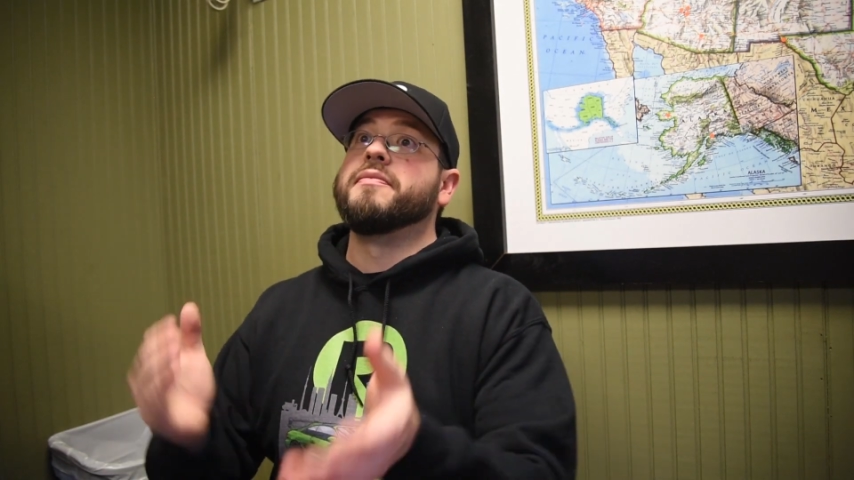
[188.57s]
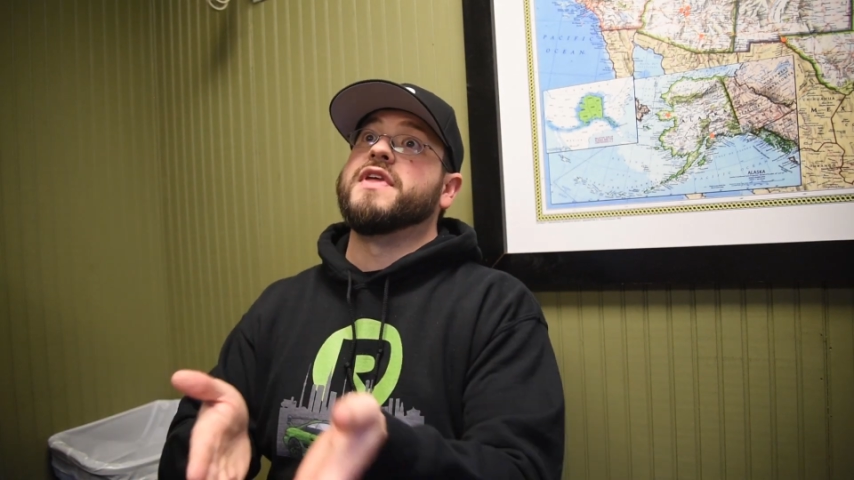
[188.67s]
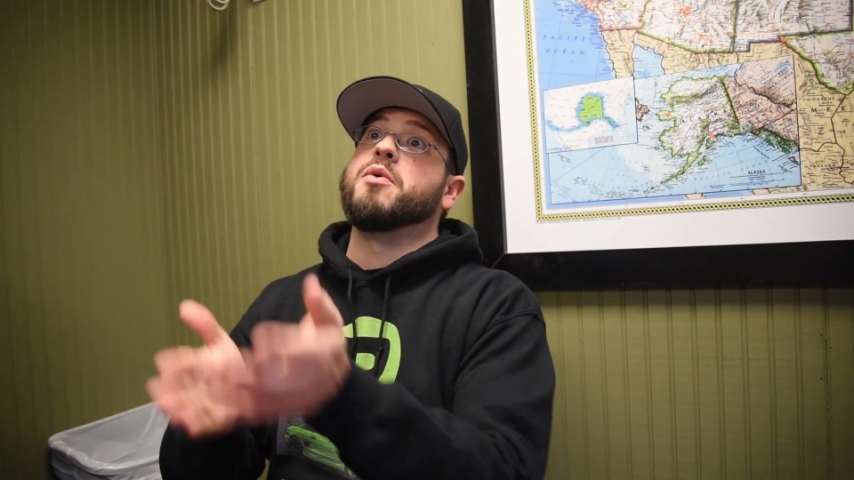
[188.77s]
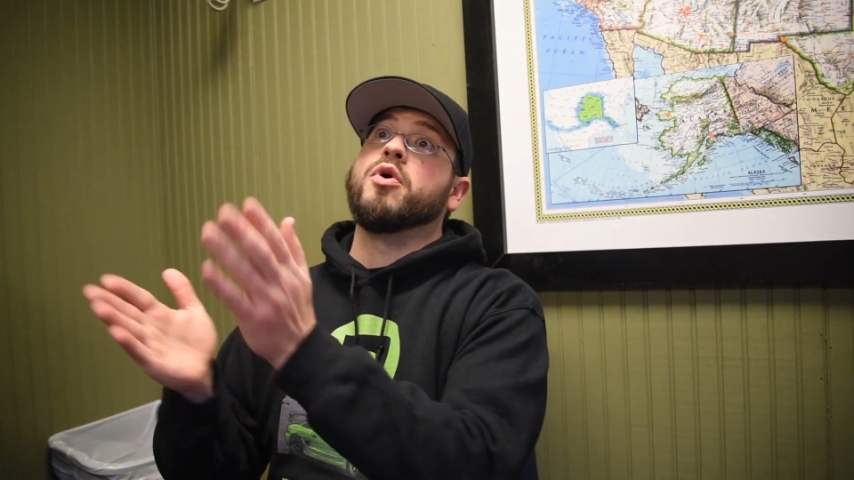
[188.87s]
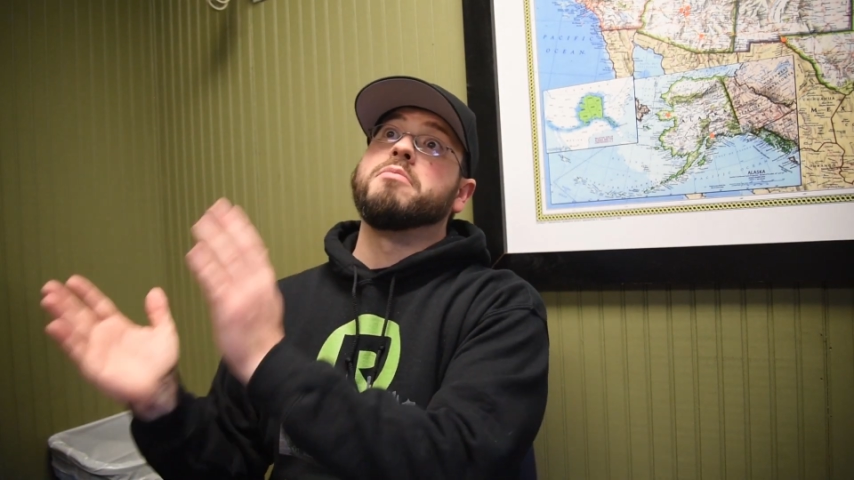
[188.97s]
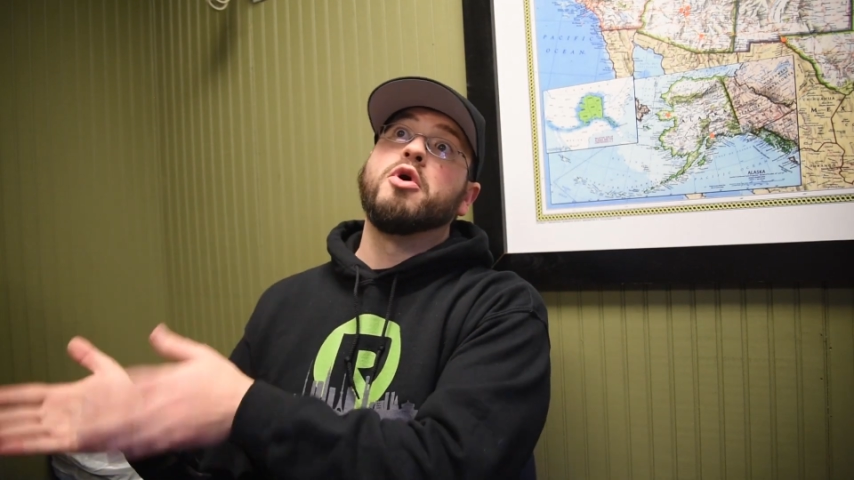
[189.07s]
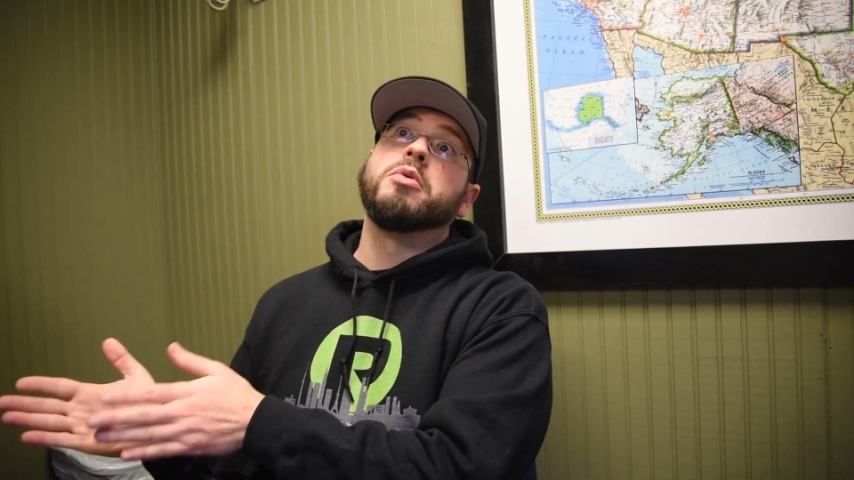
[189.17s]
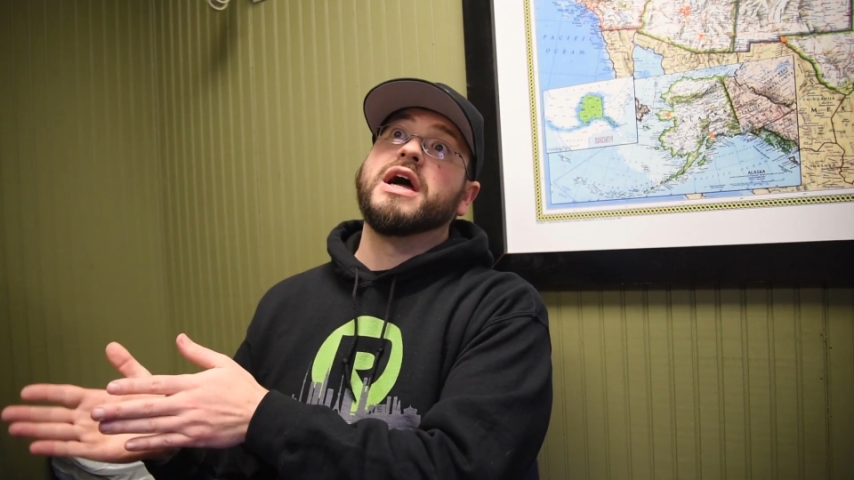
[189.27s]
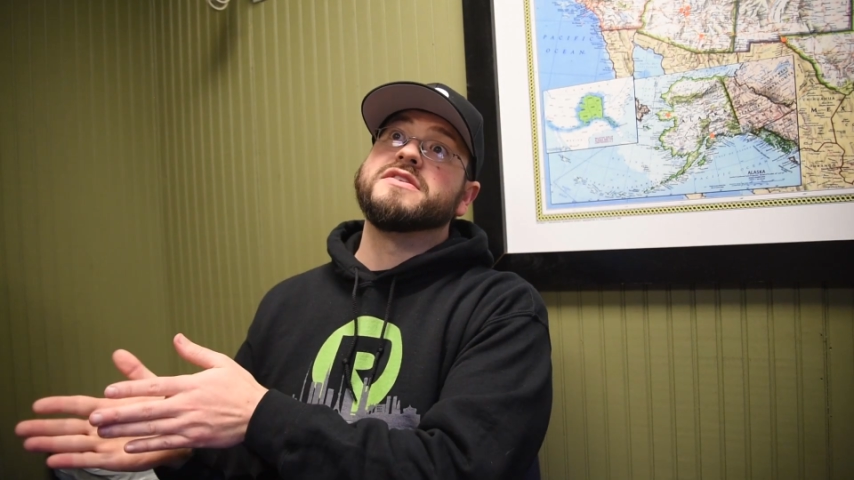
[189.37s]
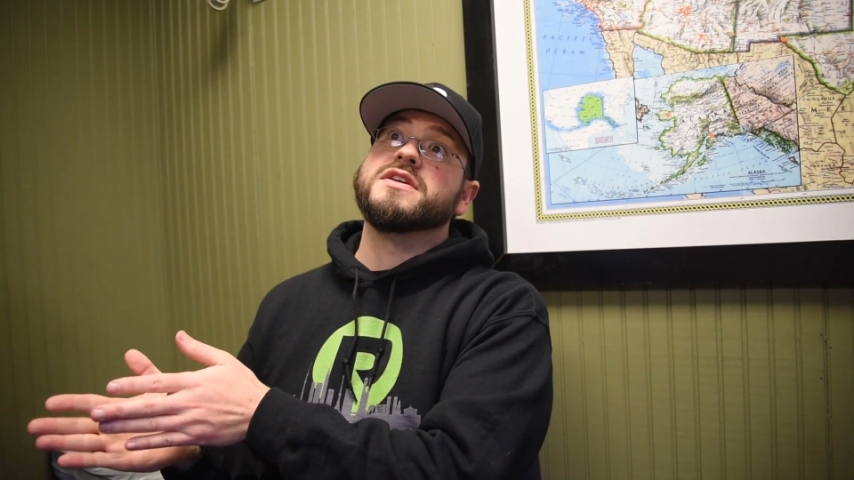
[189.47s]
They were
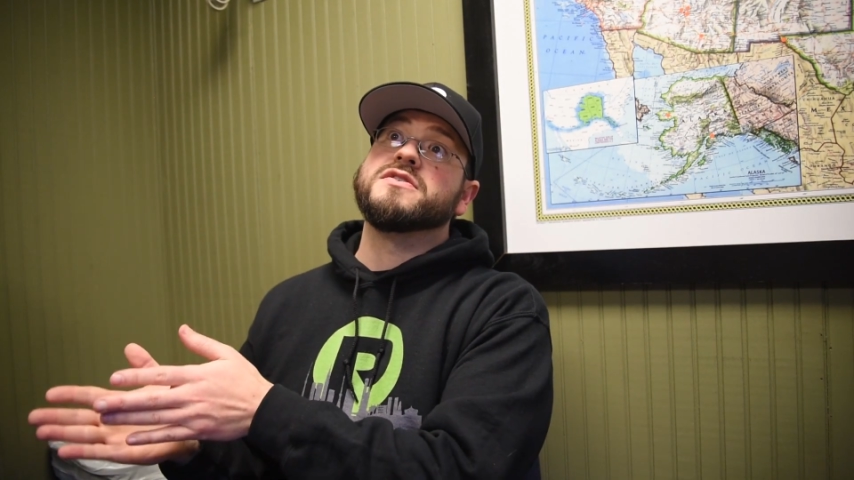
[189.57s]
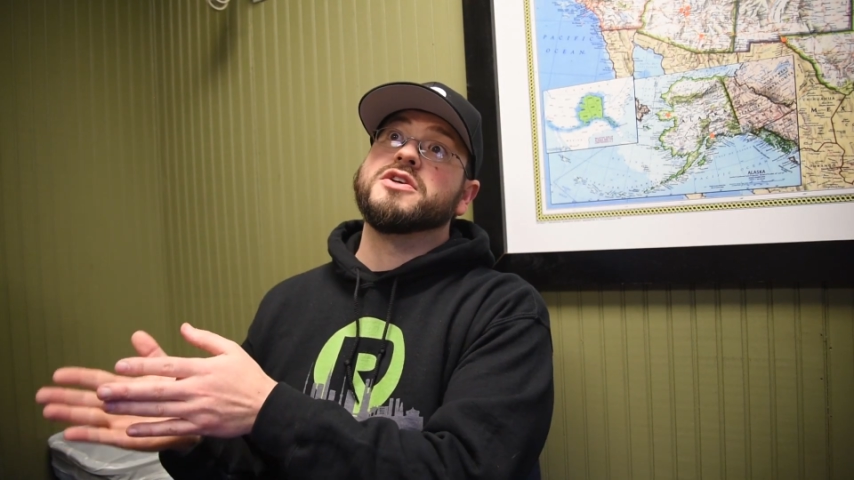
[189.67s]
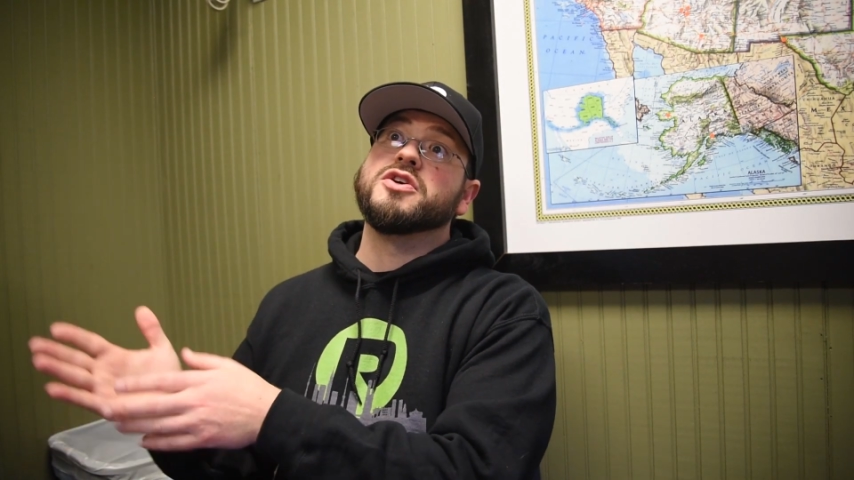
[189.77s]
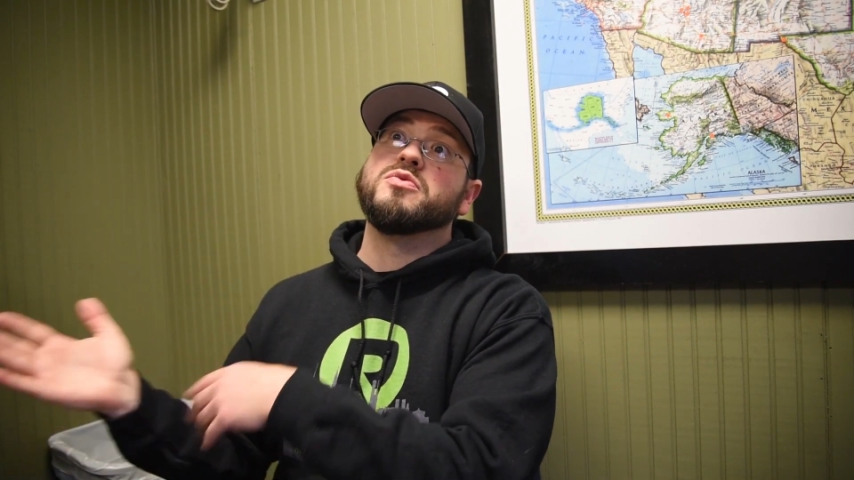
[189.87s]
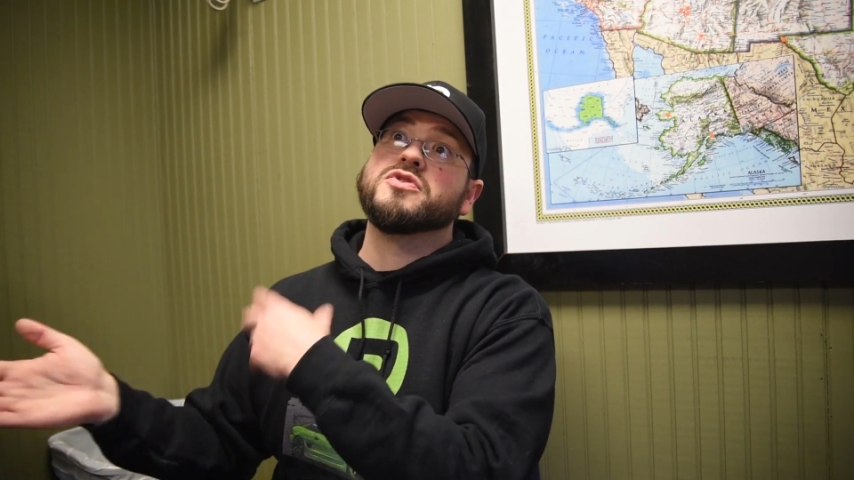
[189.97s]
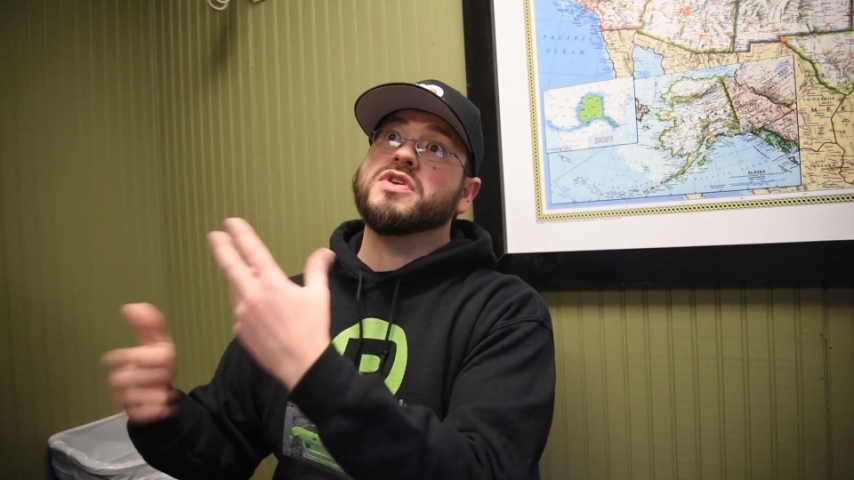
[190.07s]
immobilized ECUs,